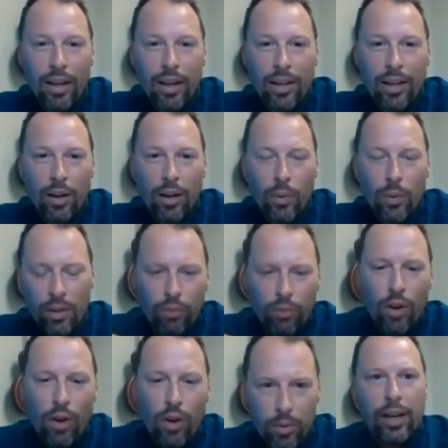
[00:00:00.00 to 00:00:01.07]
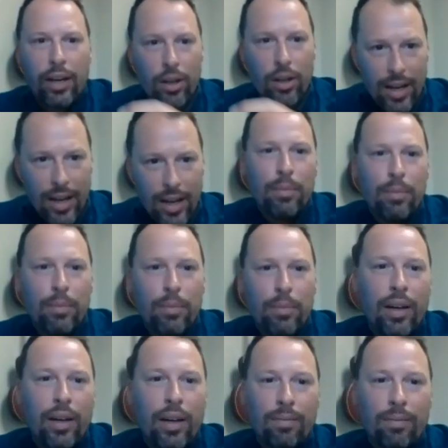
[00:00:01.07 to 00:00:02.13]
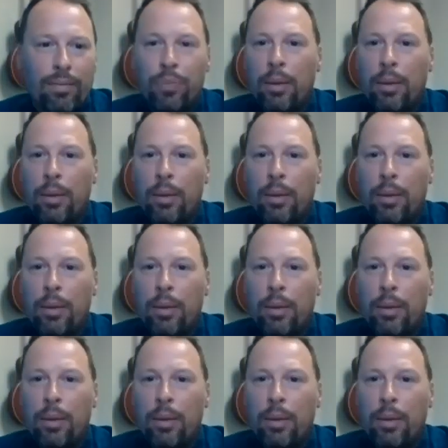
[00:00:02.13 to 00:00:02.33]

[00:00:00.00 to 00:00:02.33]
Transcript: you know, we do farm like our database, but like